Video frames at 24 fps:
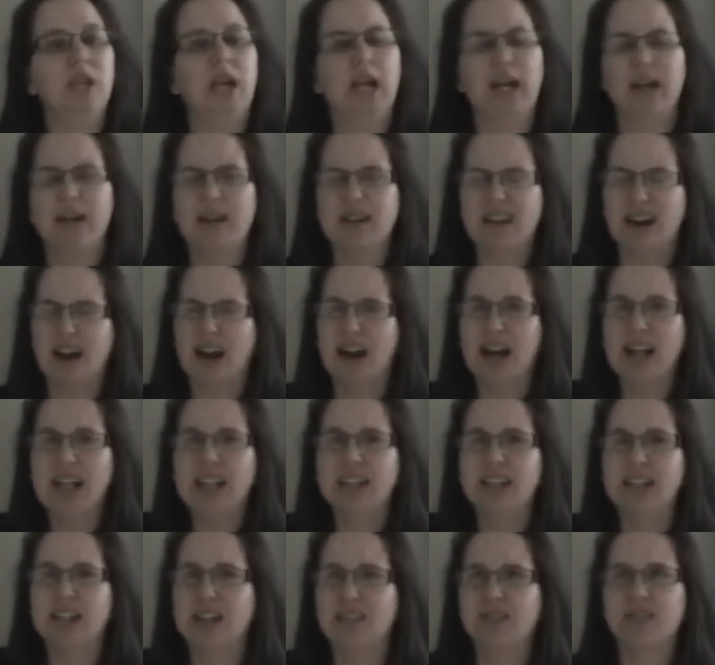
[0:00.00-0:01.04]
And
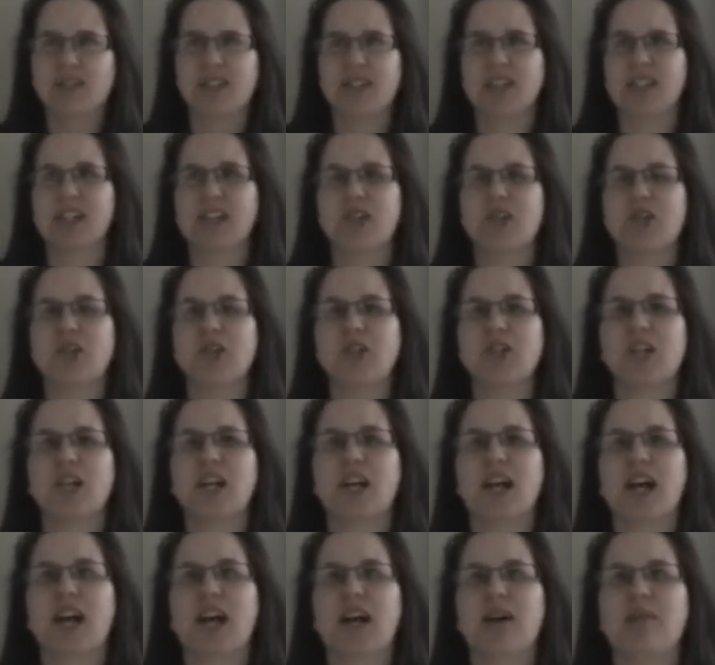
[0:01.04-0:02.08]
I love Disney
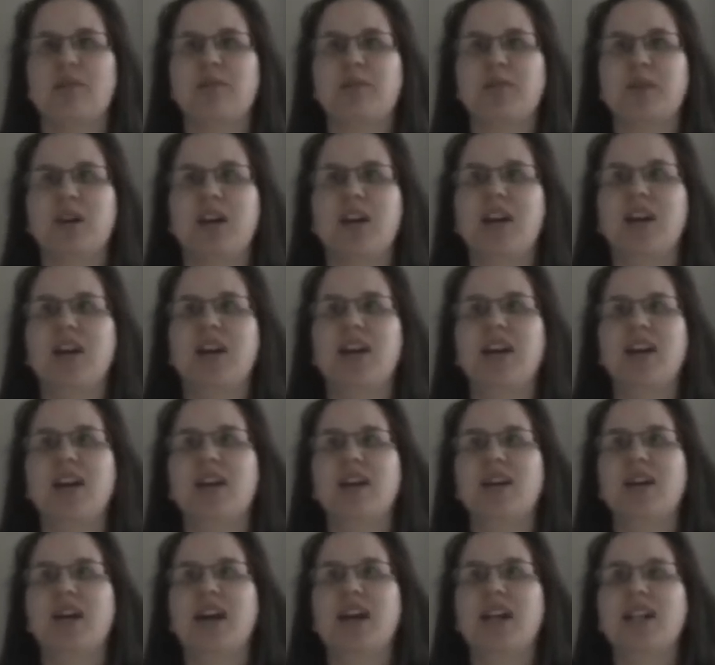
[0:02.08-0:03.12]
Junior.
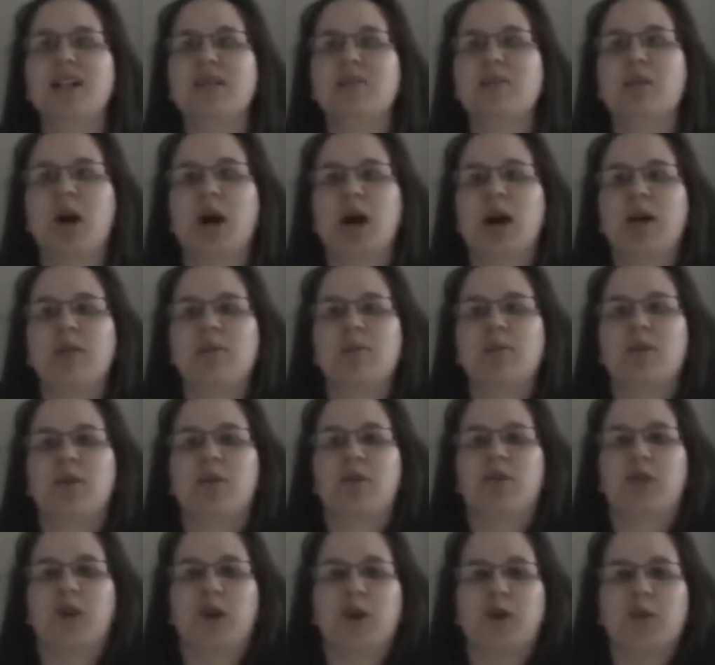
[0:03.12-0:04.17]
It's my
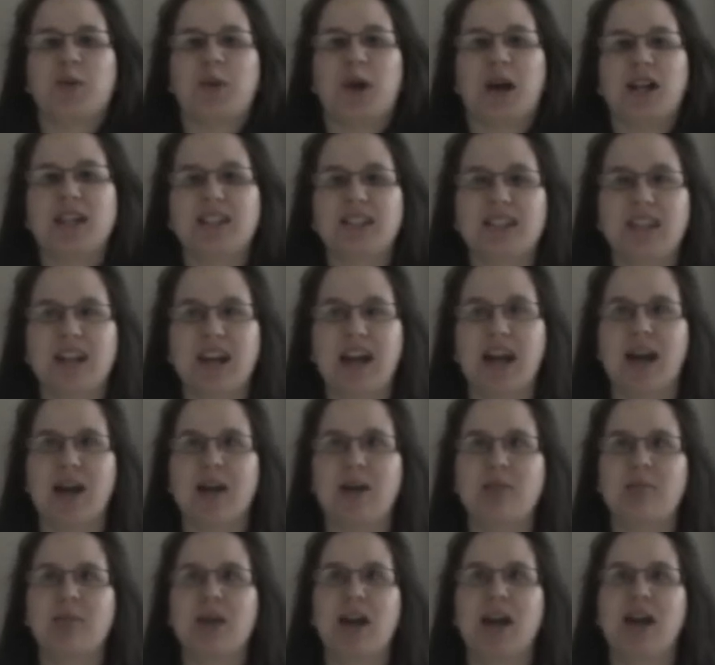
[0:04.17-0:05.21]
preferred one
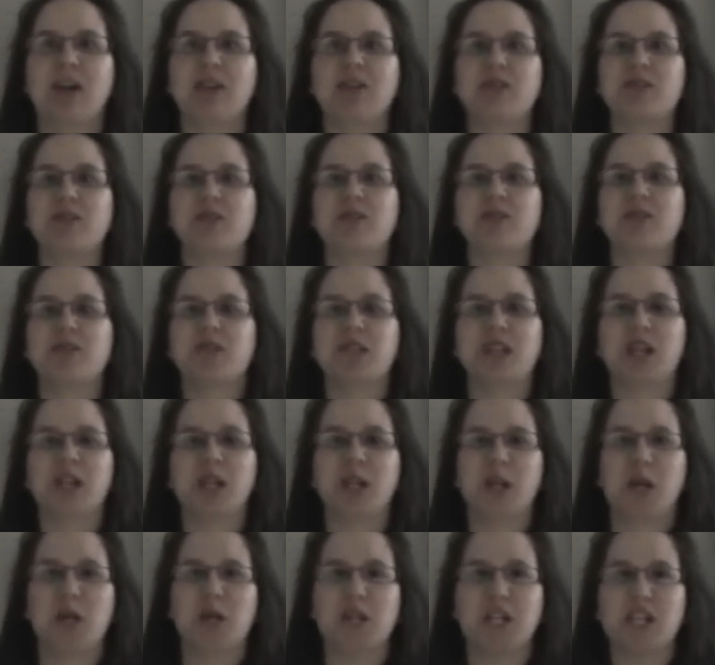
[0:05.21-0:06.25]
out of
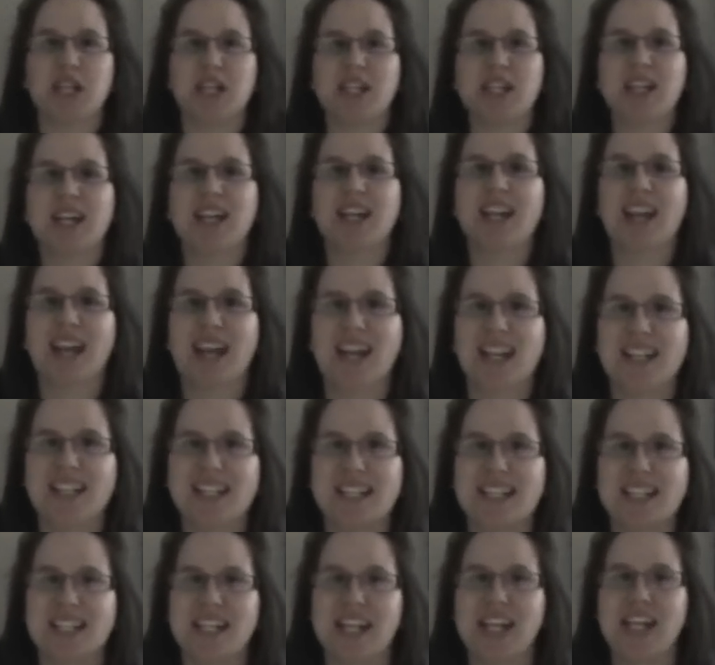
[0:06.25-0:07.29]
Nickelodeon and
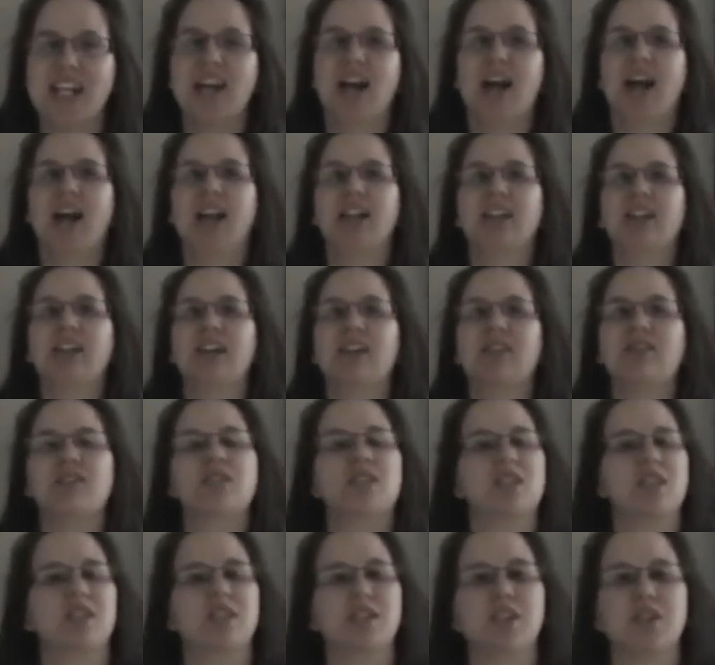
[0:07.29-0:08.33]
Disney. I love the
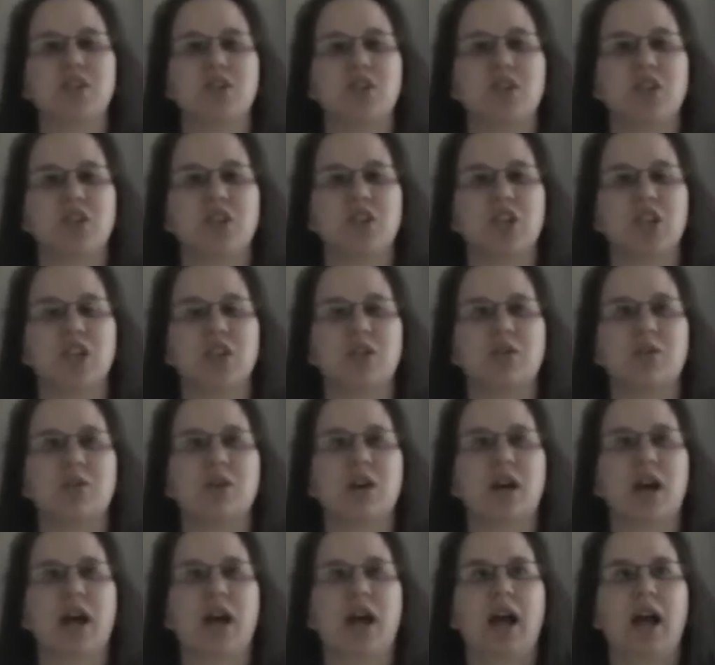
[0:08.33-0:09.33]
Disney Junior channel.